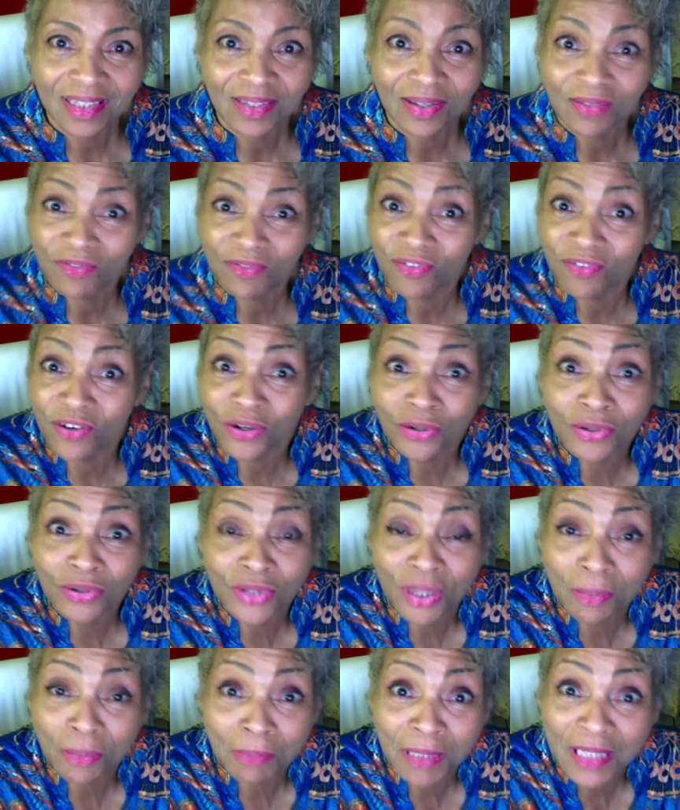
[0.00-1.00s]
for who
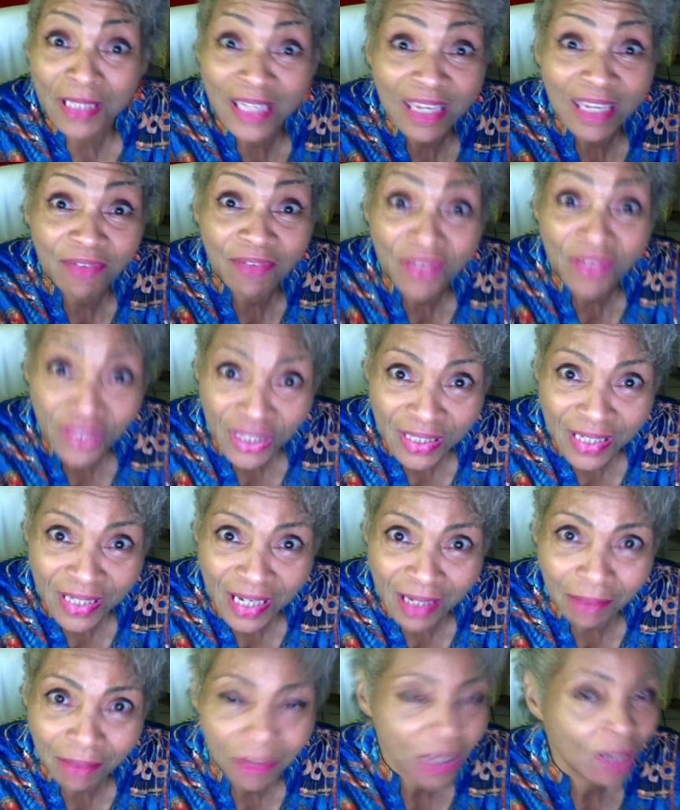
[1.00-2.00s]
that believeth in
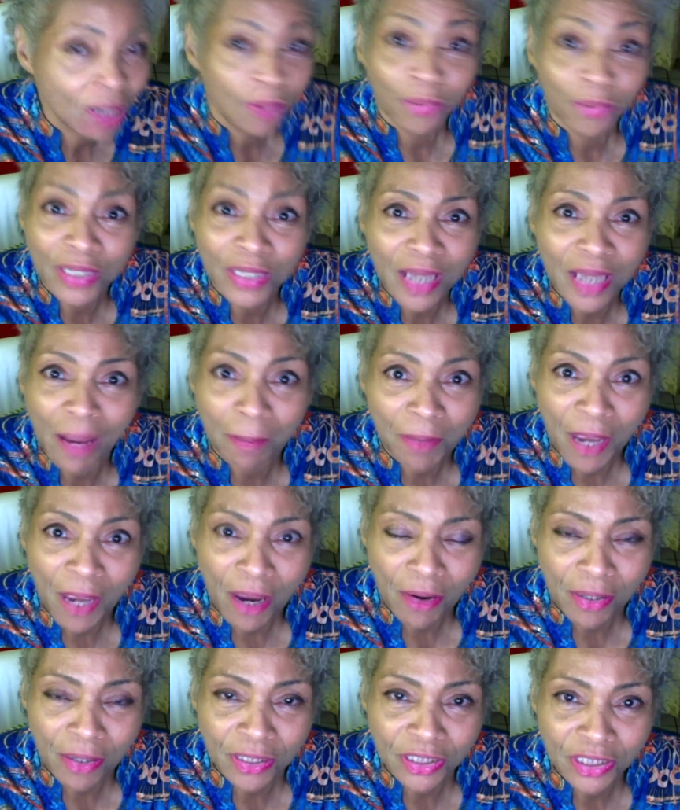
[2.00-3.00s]
him would not
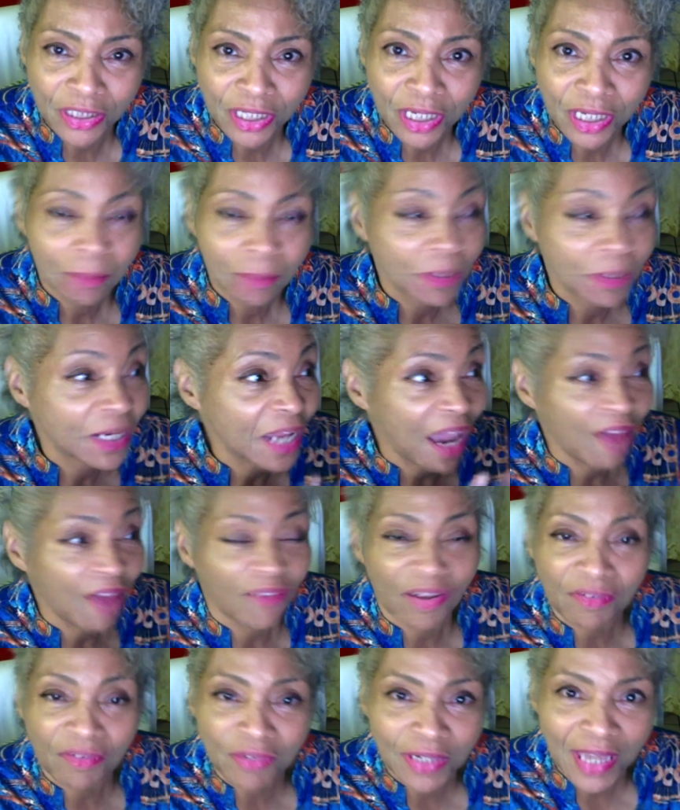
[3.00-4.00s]
perish, but have
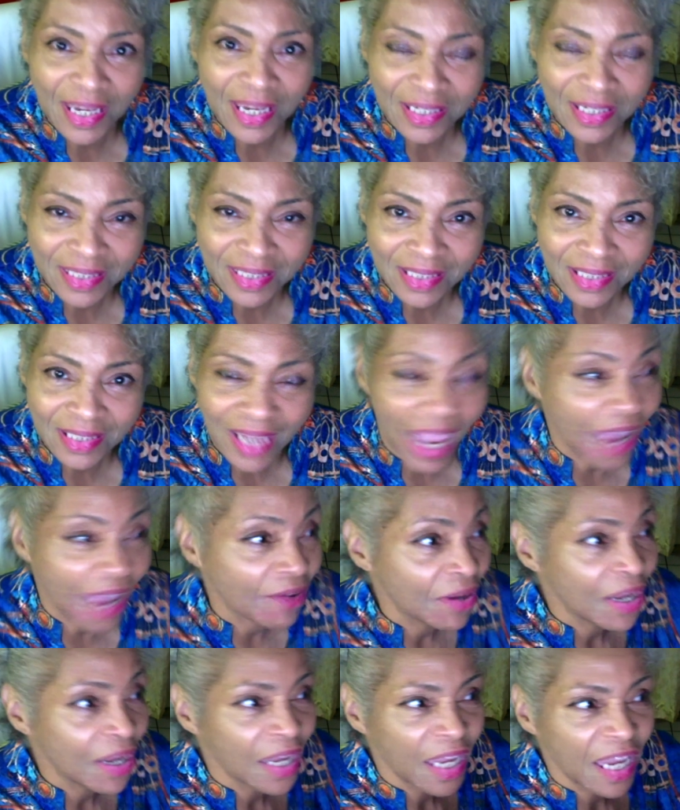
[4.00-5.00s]
everlasting life.
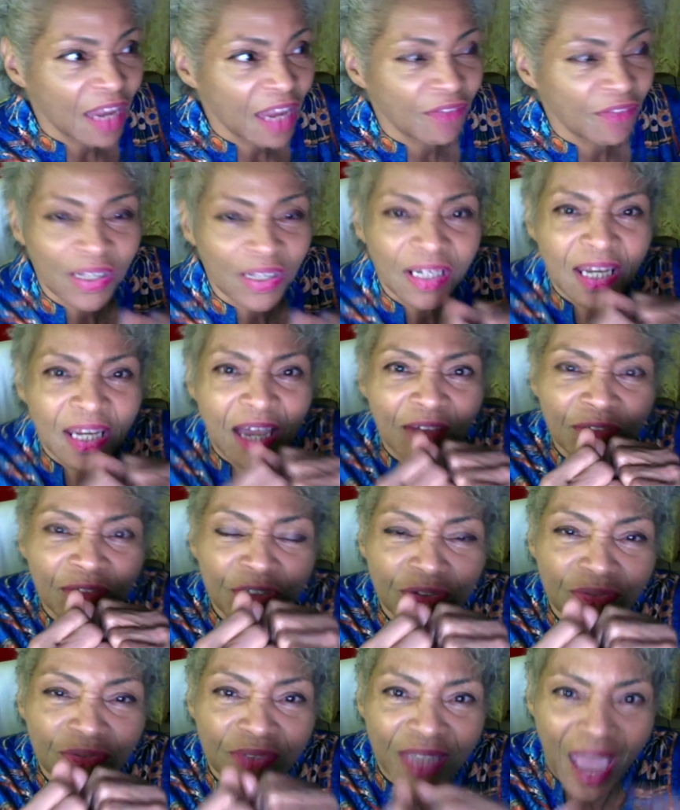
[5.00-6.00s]
If he loved
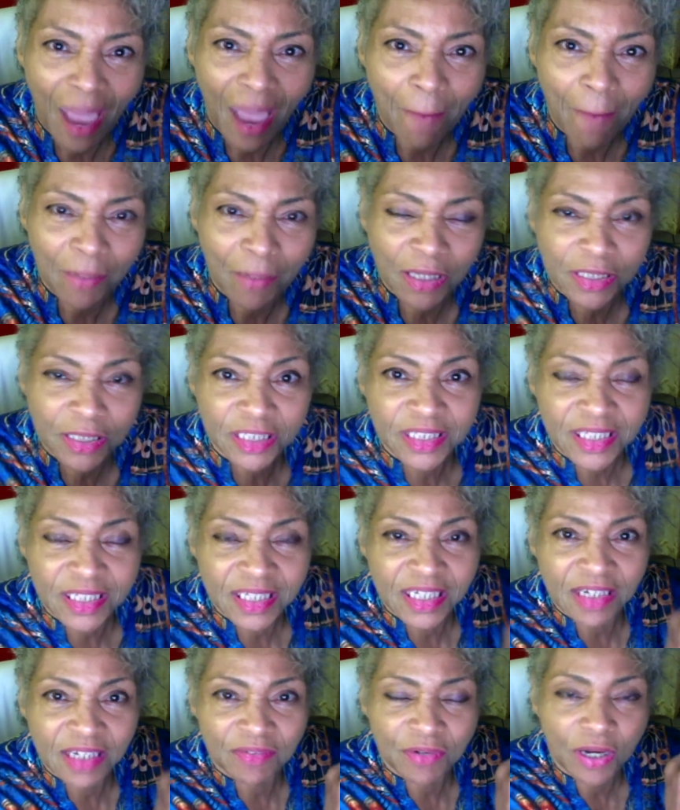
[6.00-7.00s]
you that much to
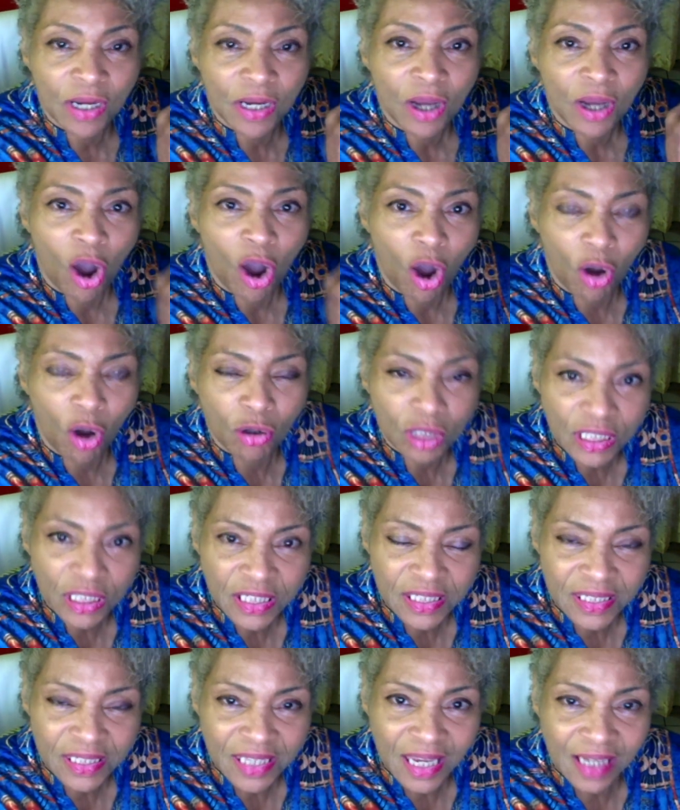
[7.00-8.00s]
give a holy
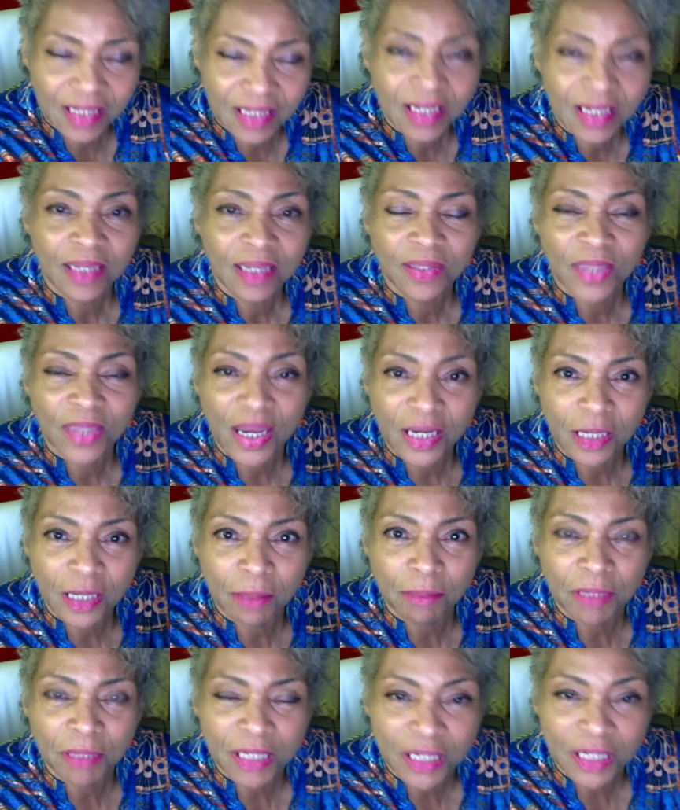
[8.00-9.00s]
Son that
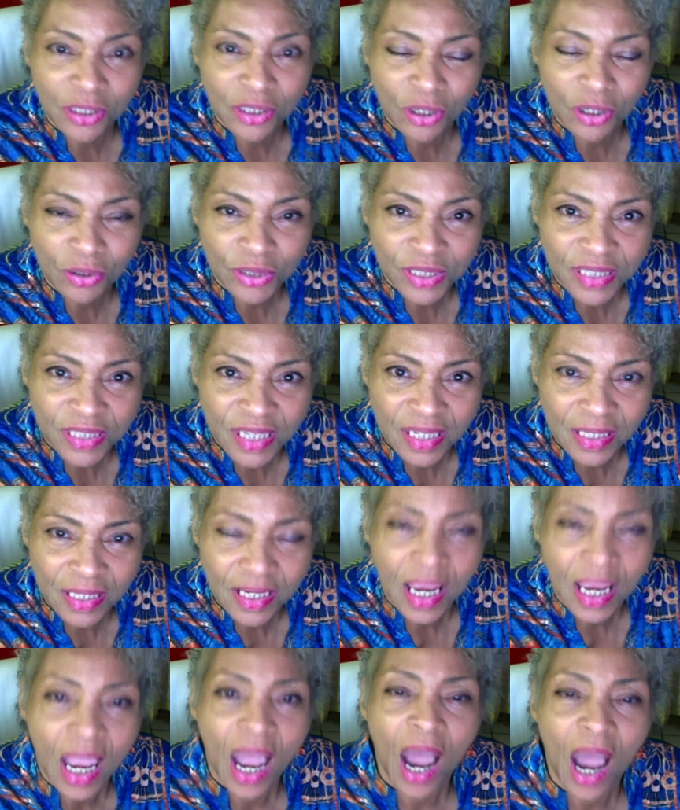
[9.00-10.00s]
committed no sin,
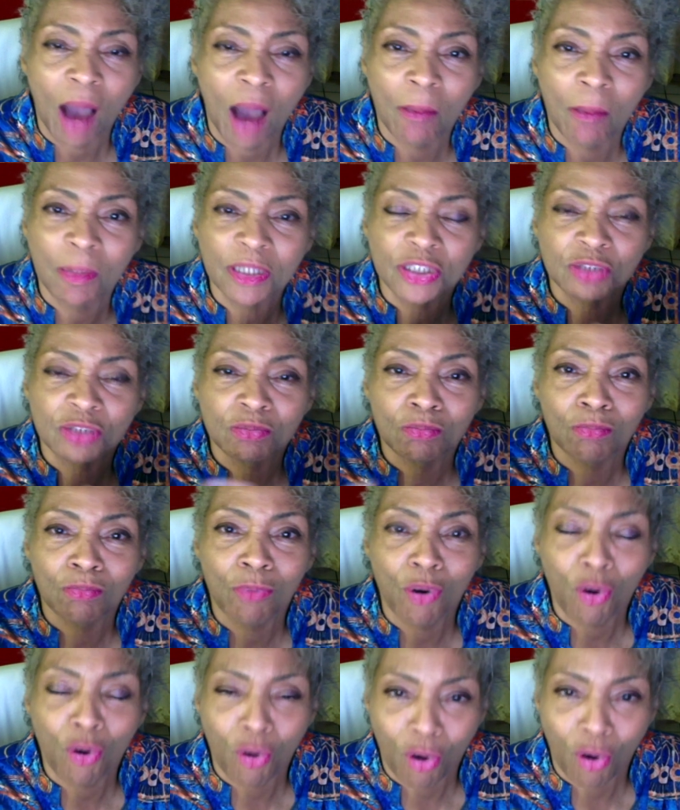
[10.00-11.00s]
how much
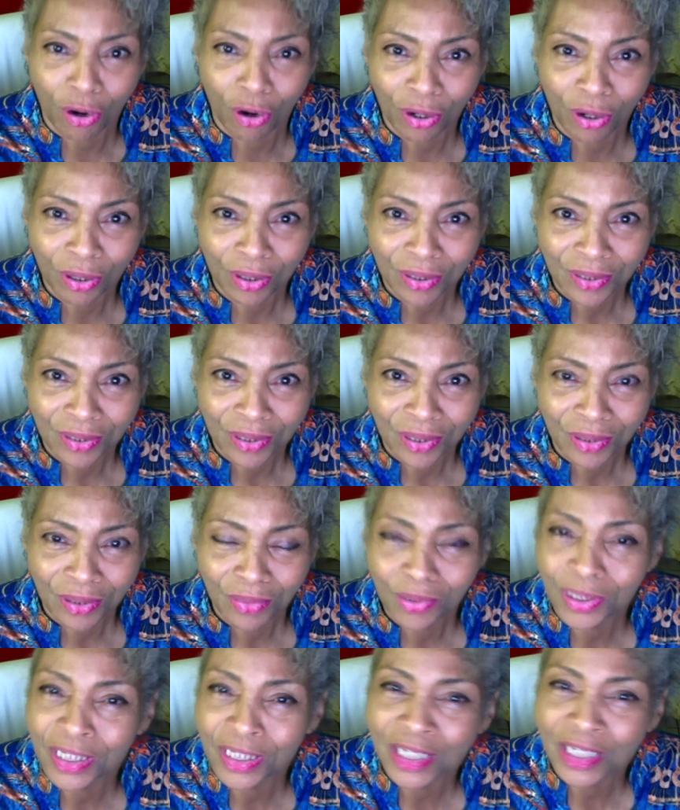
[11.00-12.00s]
more
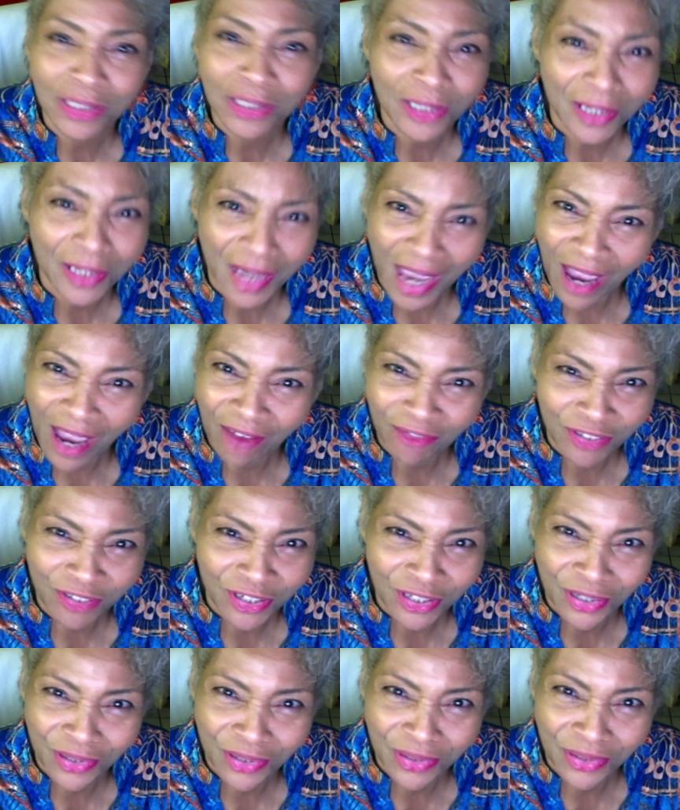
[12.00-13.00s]
will he look after
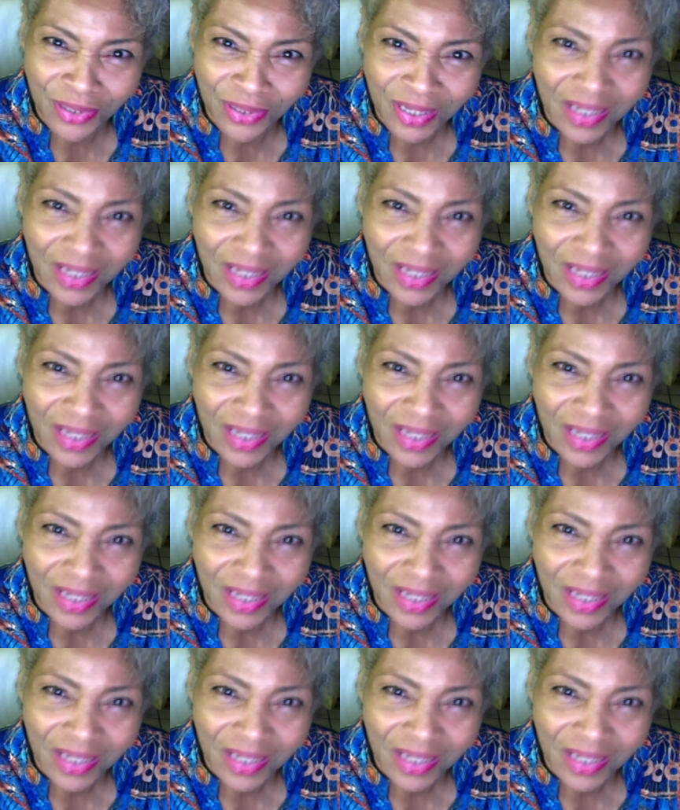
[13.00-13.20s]
you?